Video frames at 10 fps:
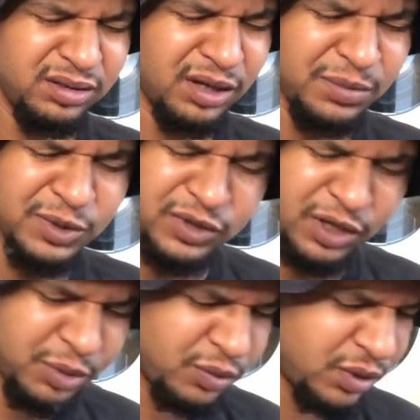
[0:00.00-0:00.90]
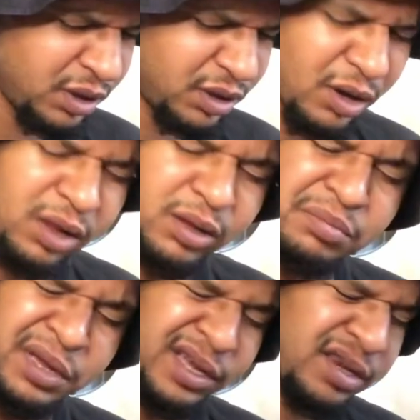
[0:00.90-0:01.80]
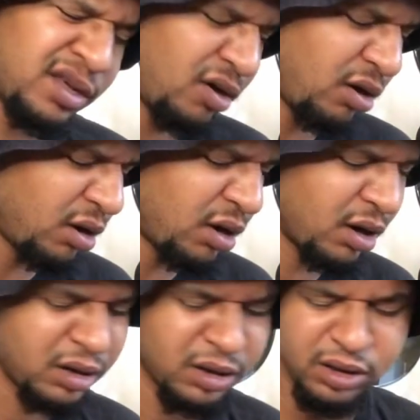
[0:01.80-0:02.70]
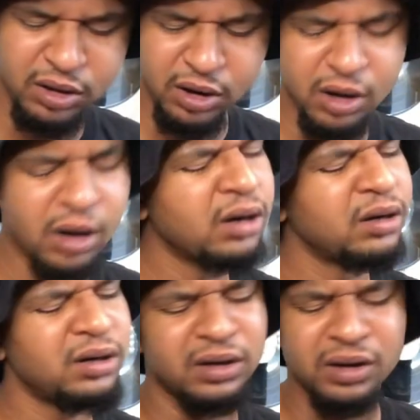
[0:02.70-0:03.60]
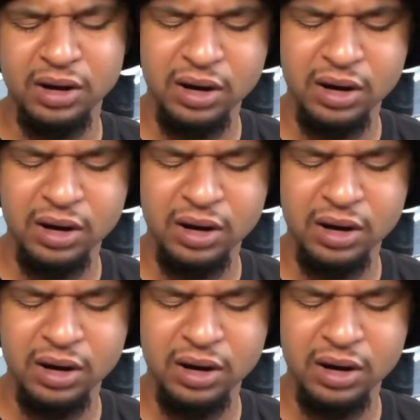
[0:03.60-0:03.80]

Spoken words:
WWE, y'all are making it harder and harder and